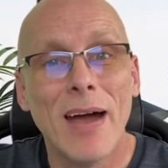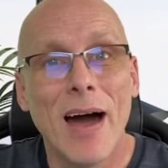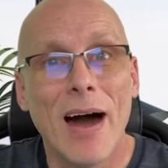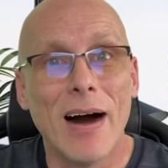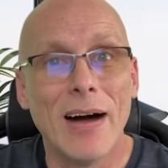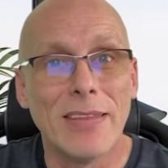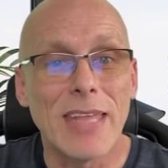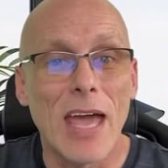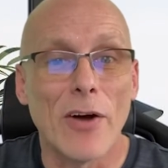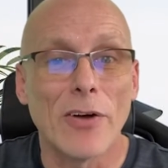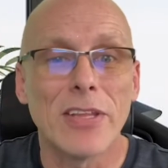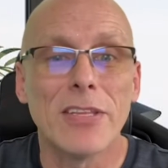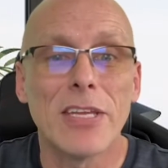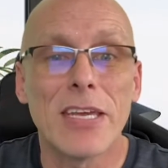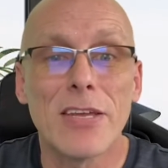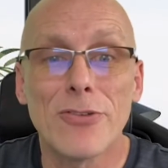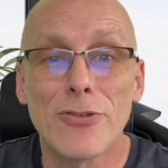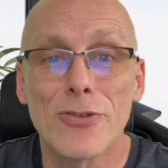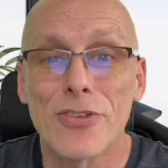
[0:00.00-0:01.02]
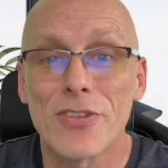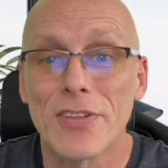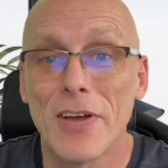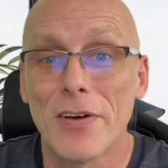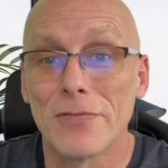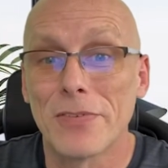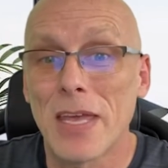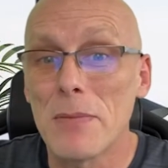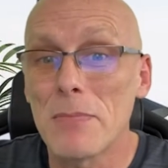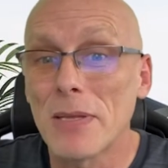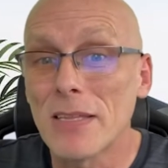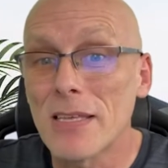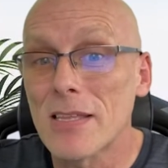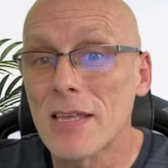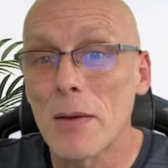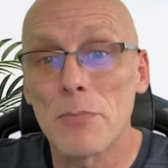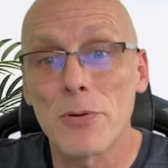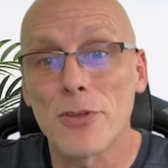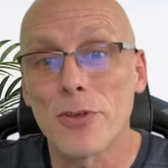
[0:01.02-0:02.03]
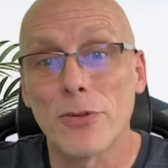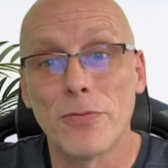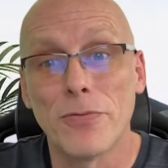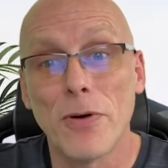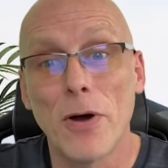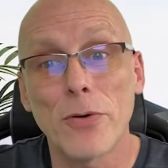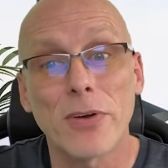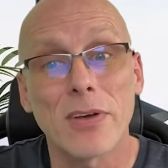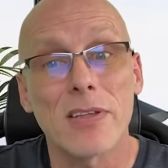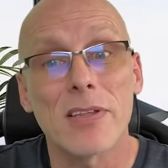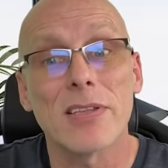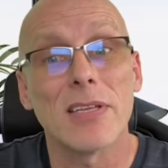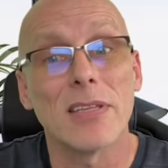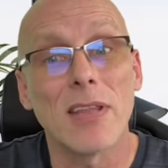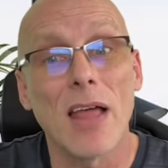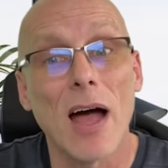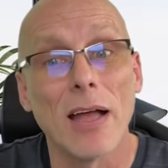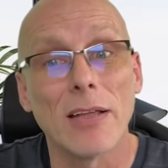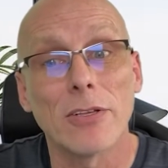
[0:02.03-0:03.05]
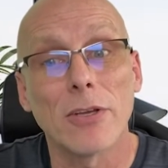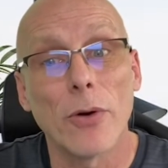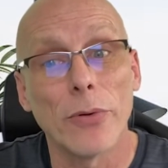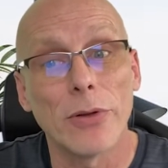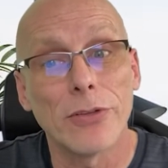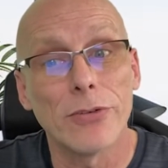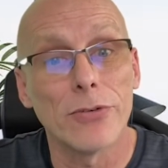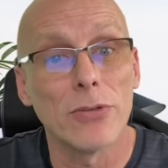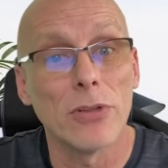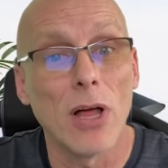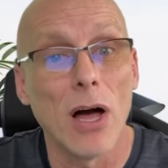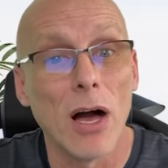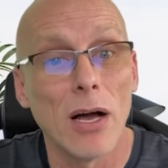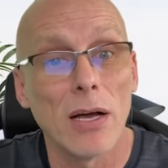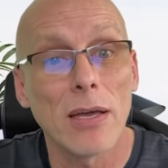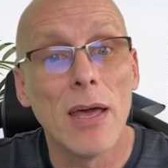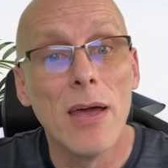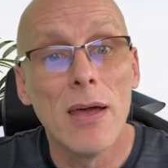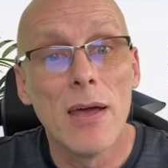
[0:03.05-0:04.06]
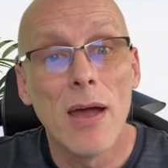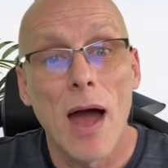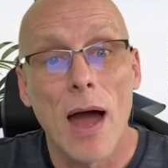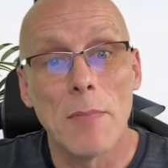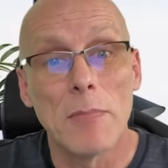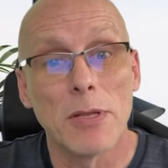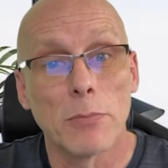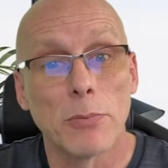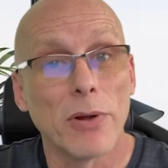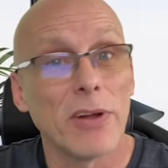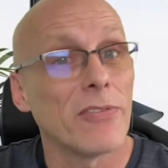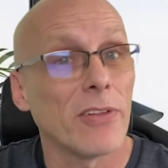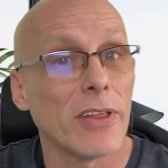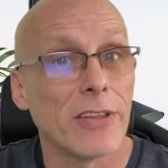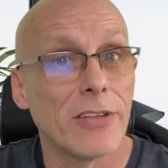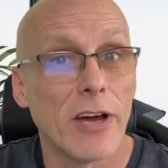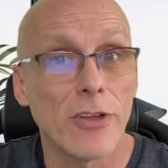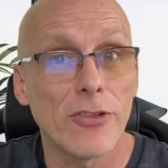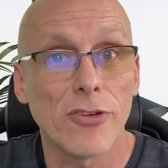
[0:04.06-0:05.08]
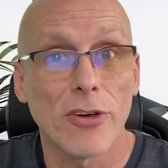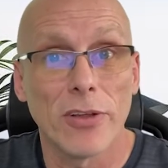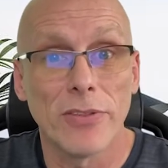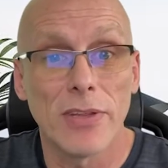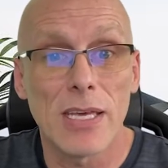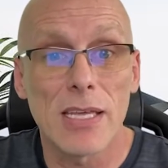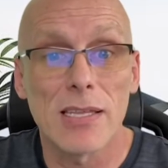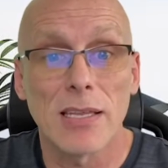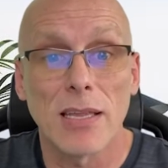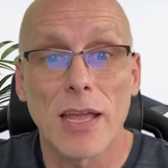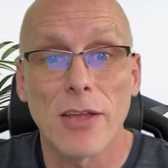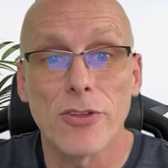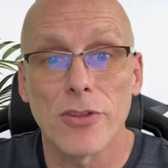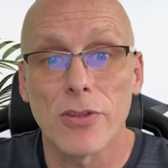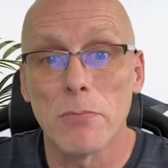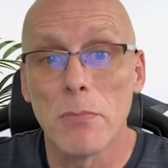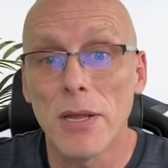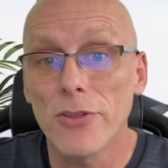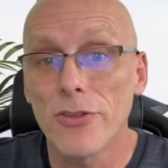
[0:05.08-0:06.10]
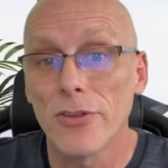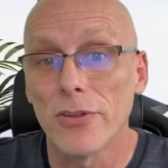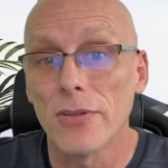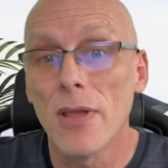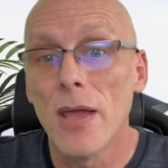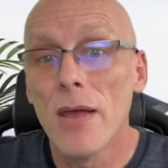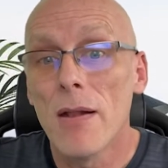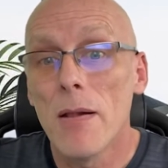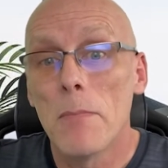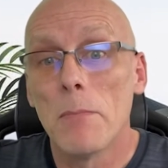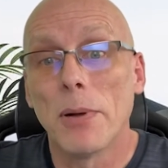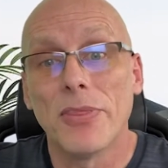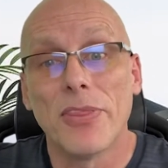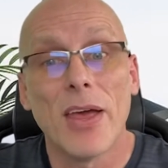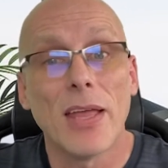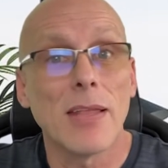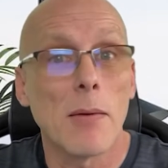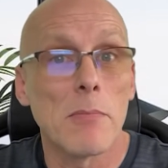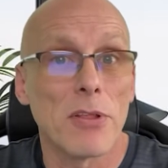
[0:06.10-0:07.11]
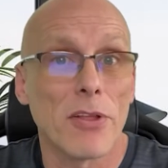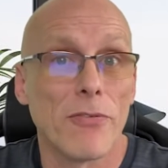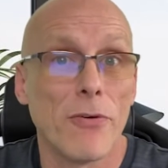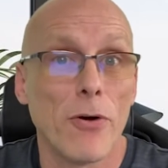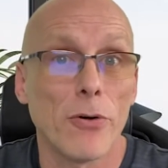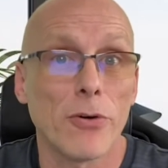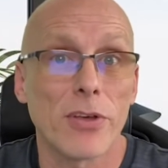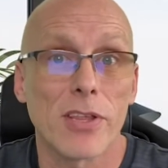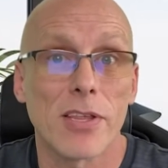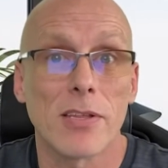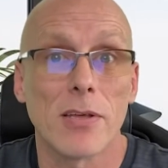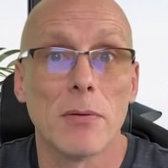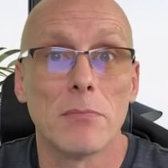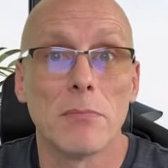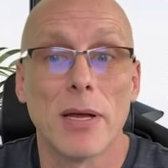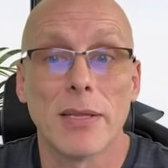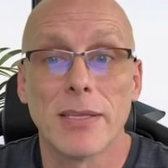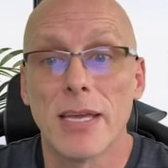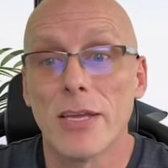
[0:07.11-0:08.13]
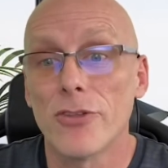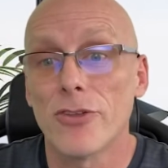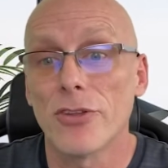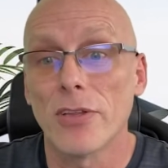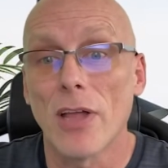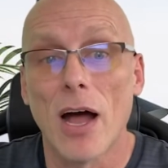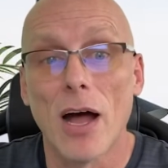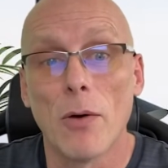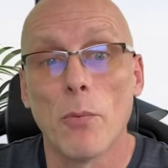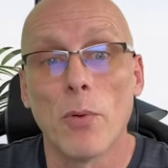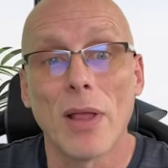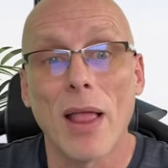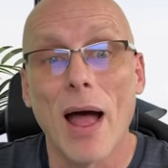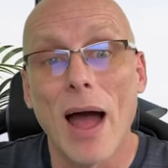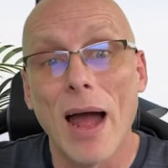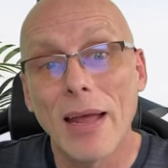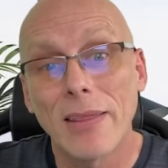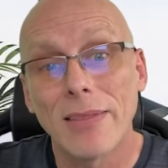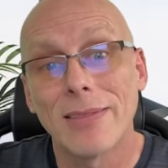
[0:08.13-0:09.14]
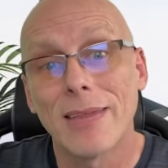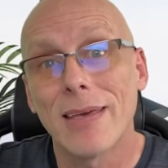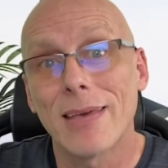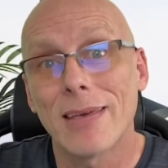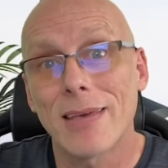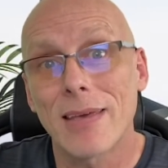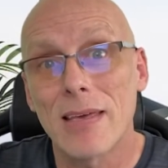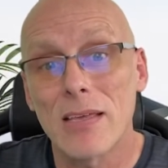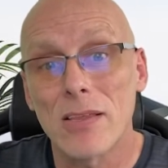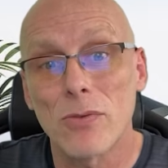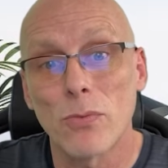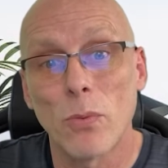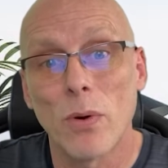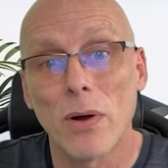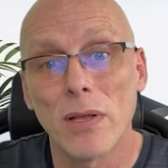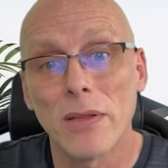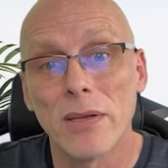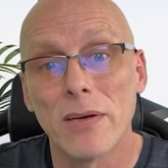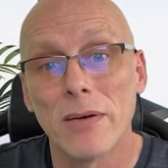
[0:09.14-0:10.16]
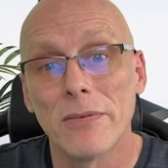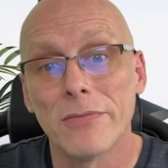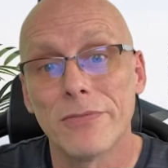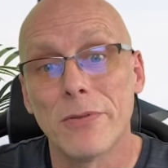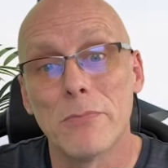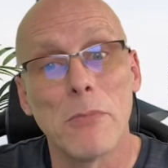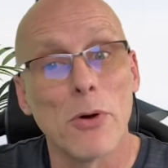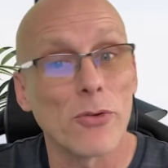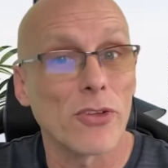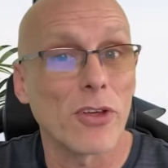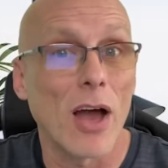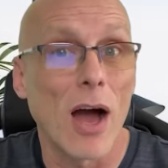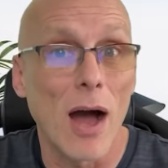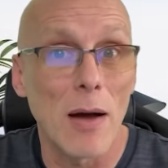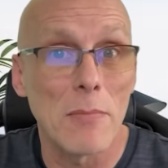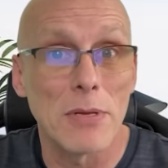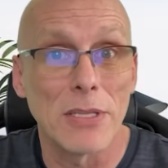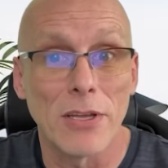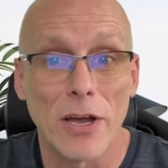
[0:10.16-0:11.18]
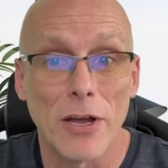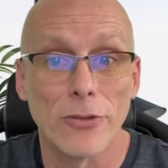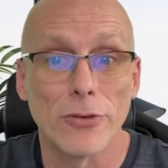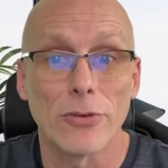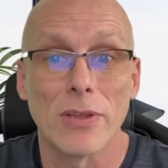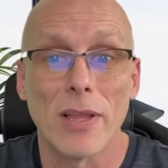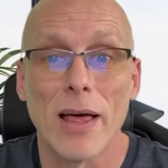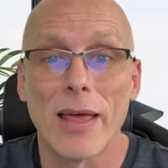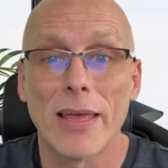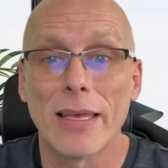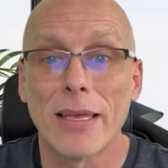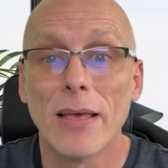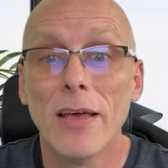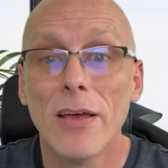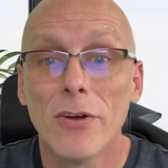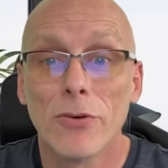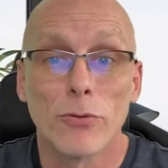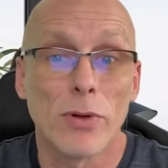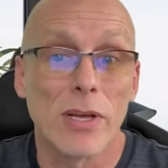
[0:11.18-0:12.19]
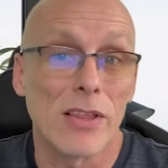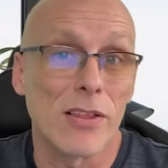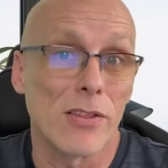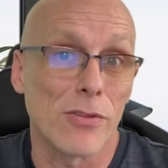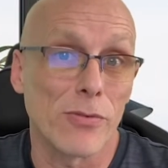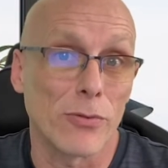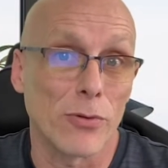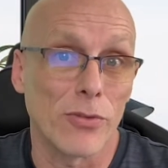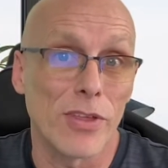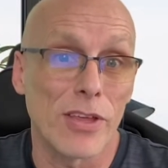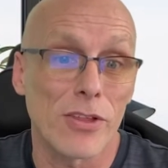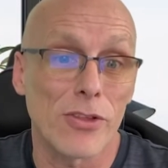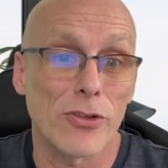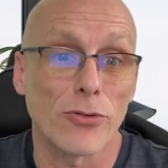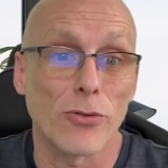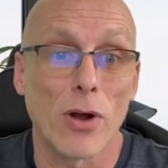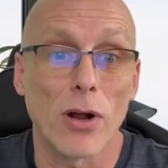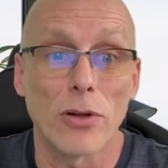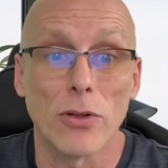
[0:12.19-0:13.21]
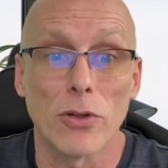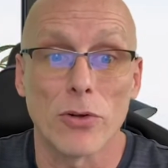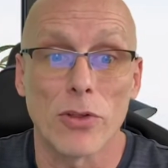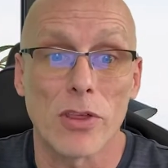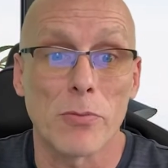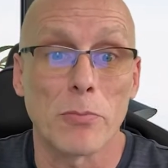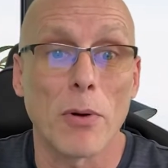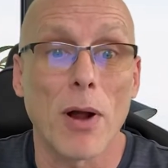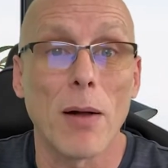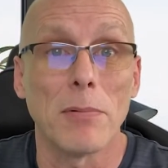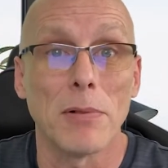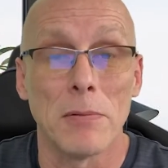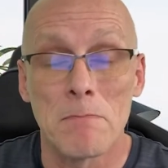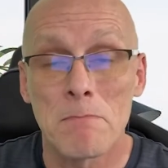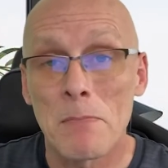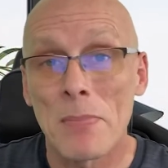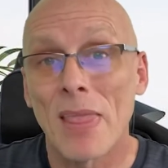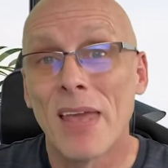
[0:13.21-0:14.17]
Now, in the interest of keeping this episode focused and not going too long, I'm going to briefly touch on these that I just mentioned, but then I'm going to focus some attention on what I think is one of the most common underlying reasons for this struggle or this problem,